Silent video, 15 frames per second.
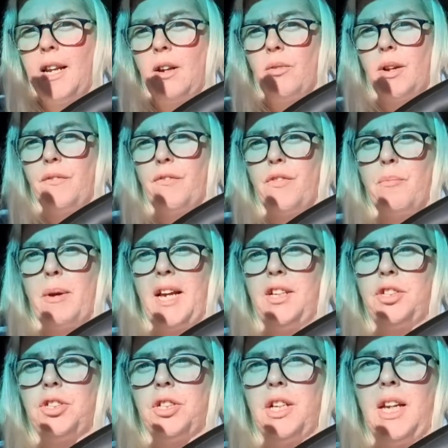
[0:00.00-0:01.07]
their
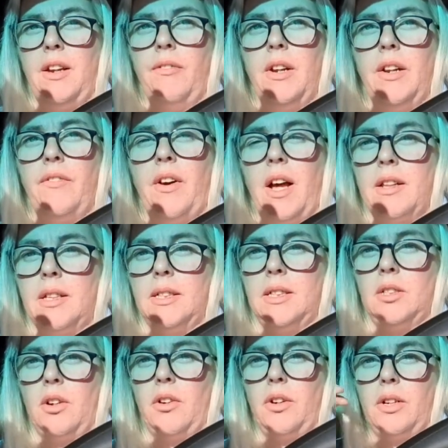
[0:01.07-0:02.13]
information, even if others
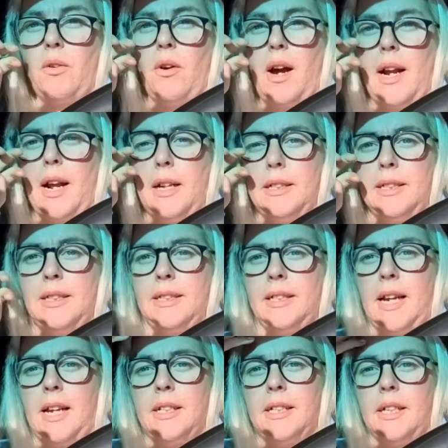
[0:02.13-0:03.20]
don't quite
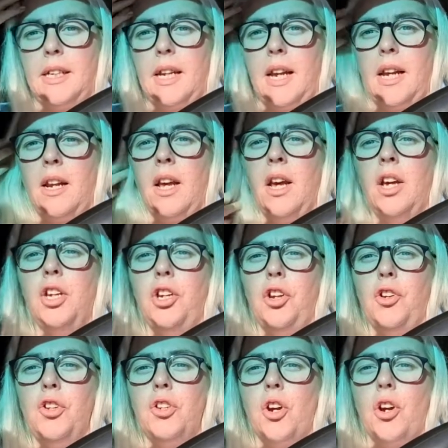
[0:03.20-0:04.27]
understand it yet.
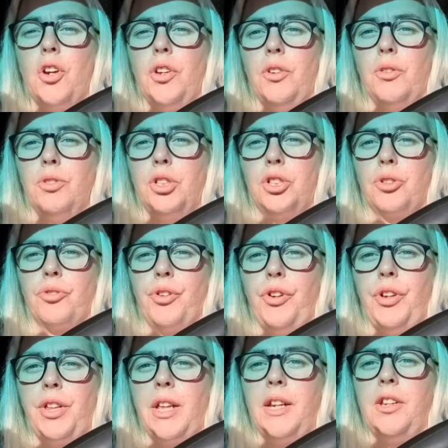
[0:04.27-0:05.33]
You know your
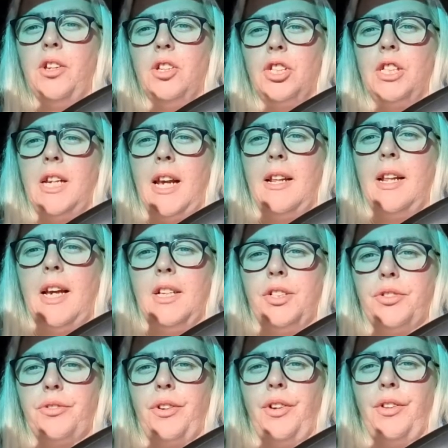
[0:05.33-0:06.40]
truth and you share that
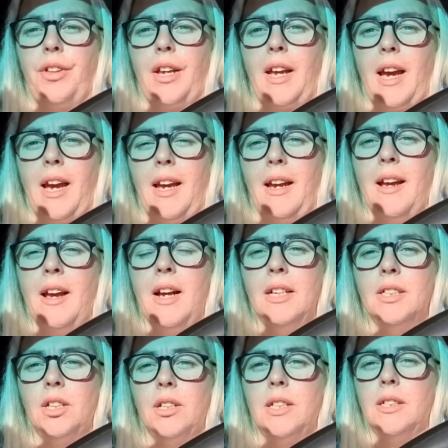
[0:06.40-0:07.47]
truth, okay?
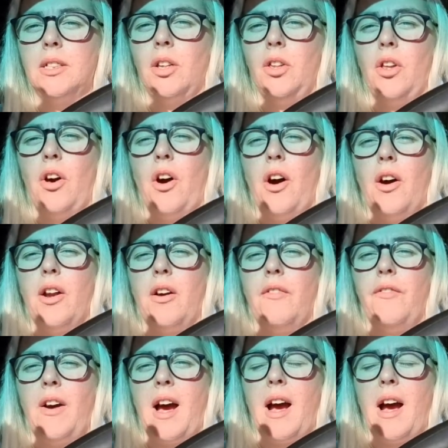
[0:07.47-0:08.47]
So there's a lot of